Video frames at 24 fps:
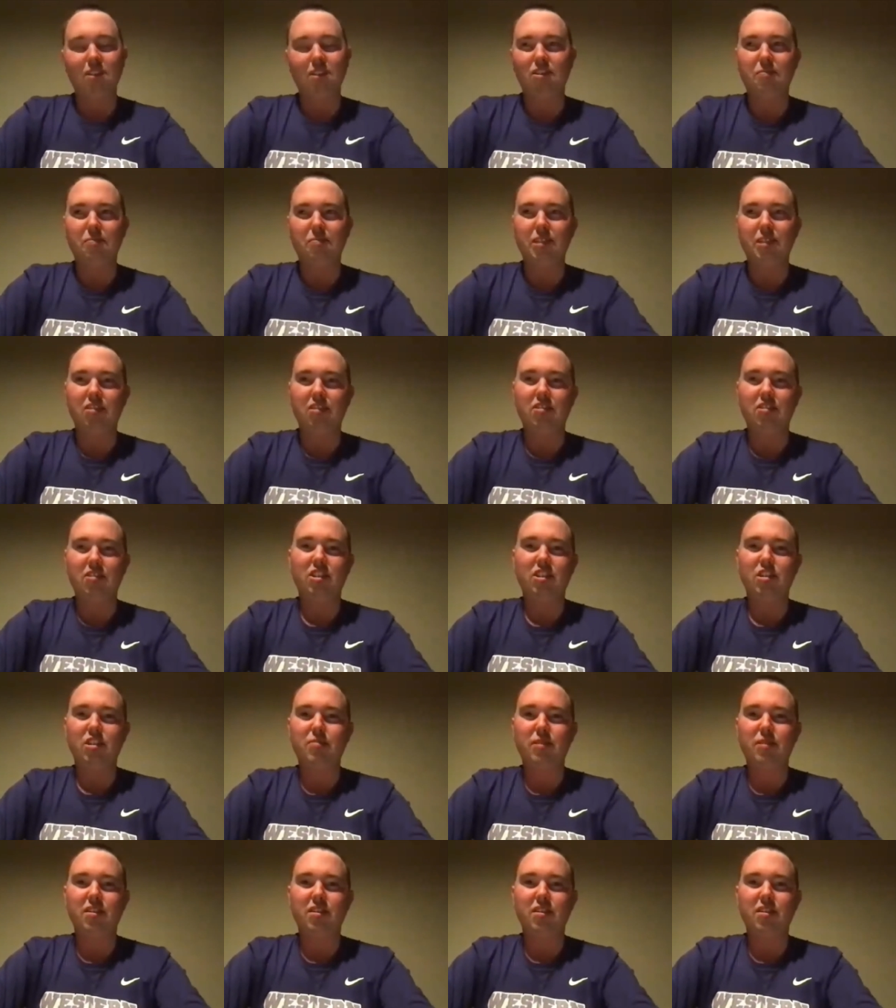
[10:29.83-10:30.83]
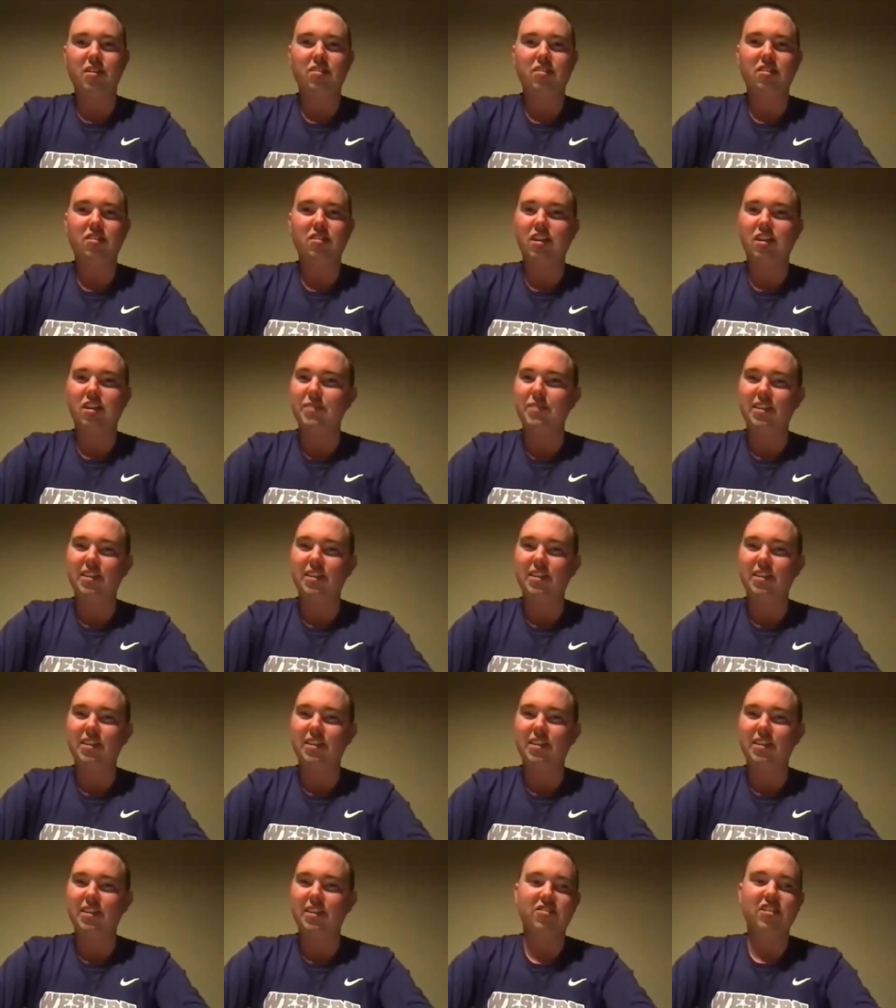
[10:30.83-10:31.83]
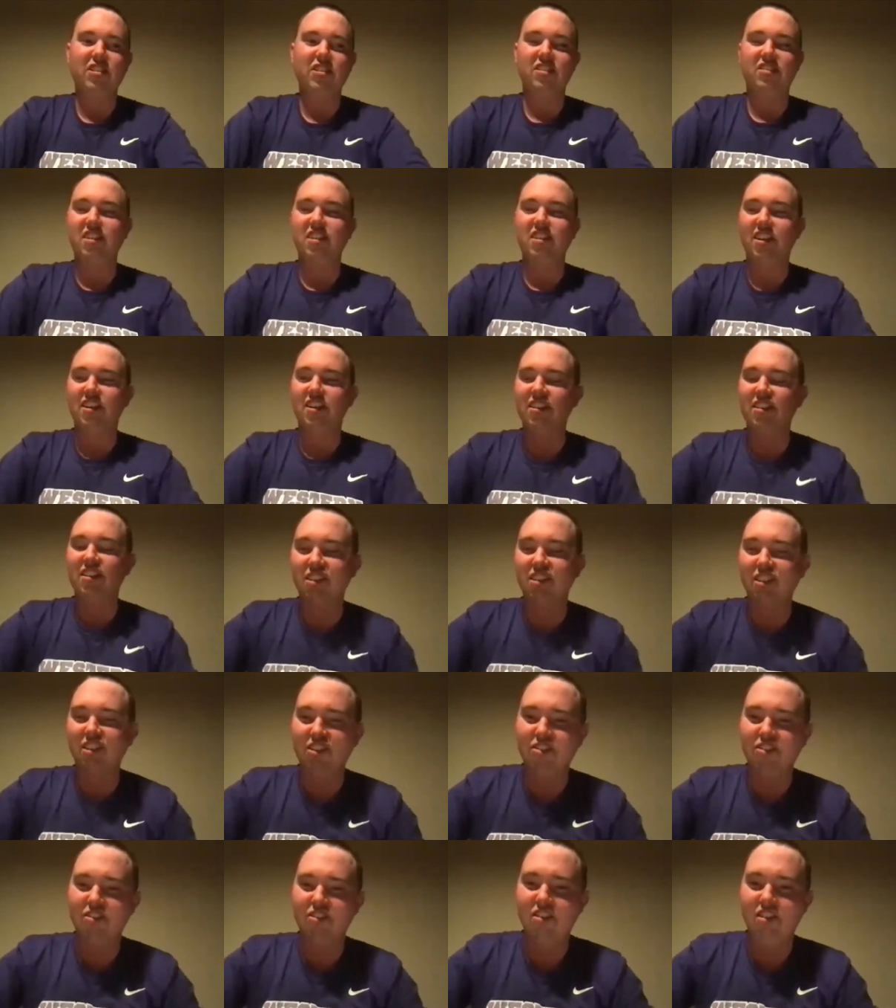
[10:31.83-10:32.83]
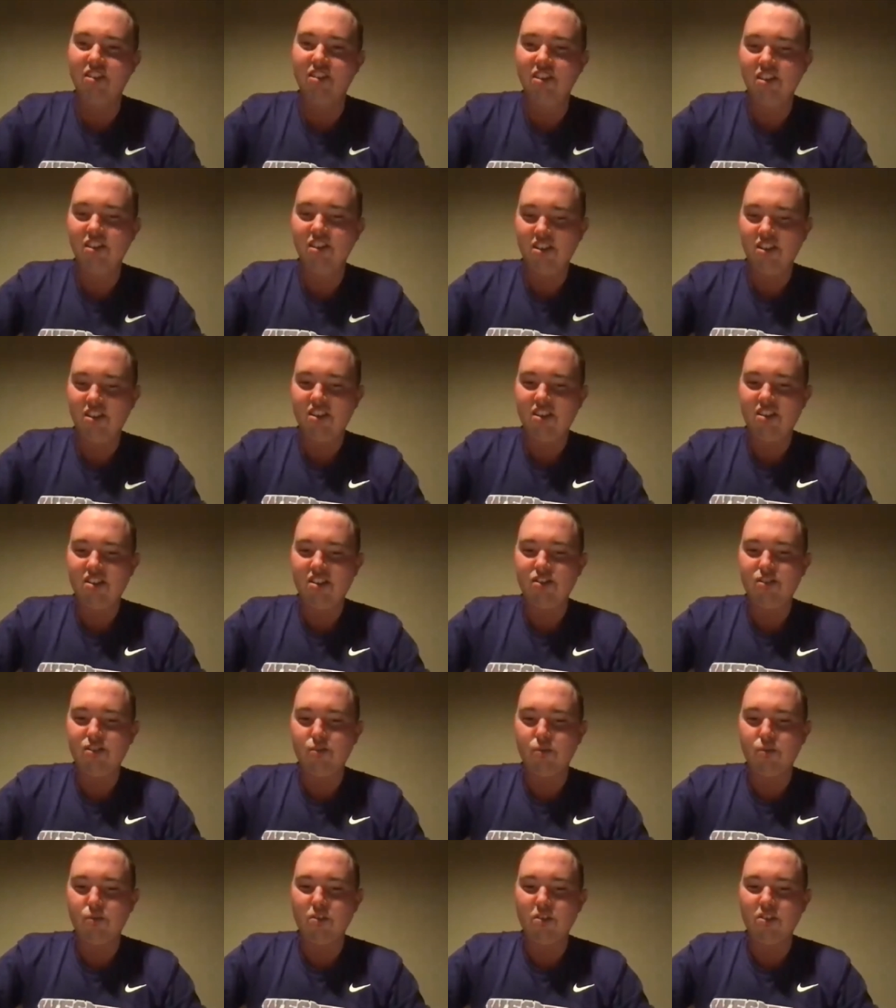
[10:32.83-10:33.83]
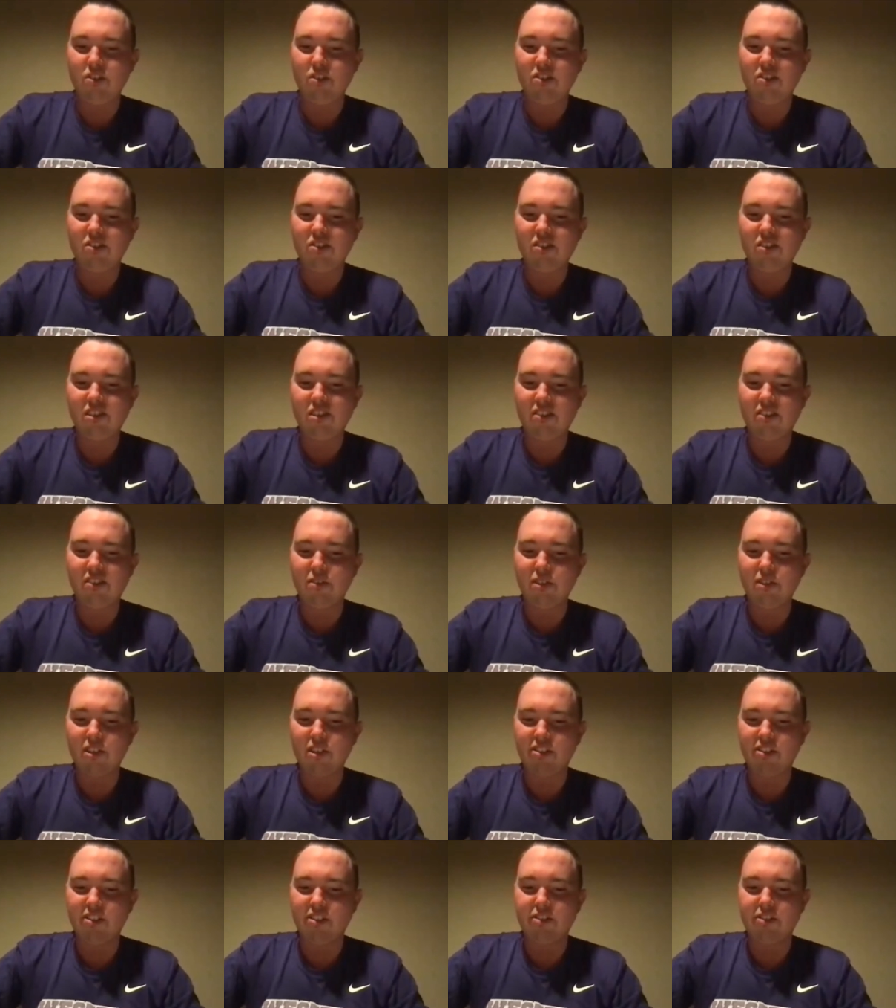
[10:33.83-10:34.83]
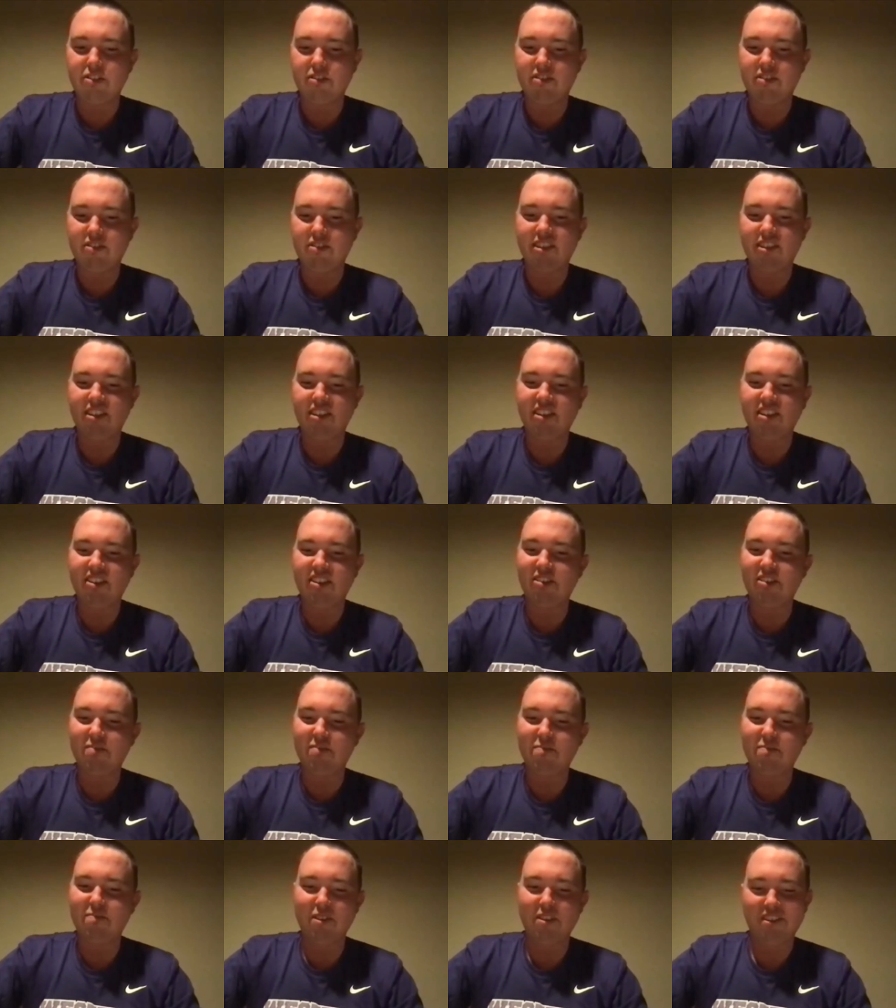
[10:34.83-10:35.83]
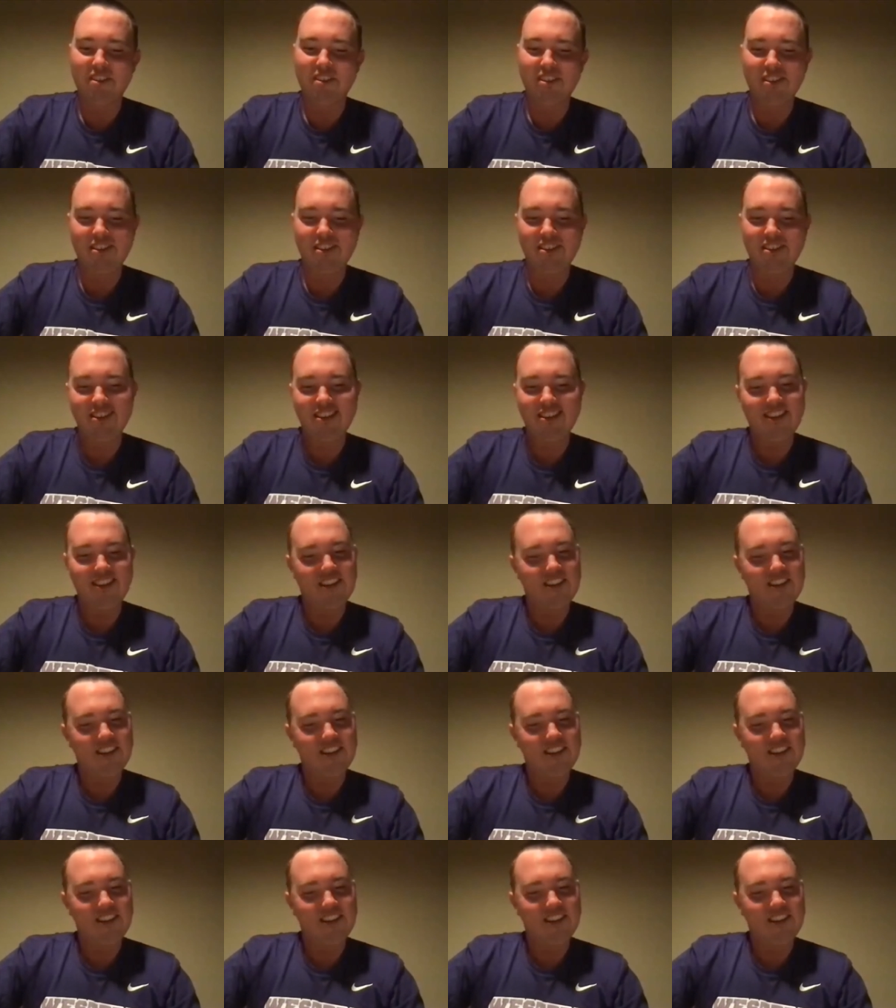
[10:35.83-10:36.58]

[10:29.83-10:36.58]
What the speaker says: I'll be on a military base. I mean, I don't exactly know the wars that we're going through right now, but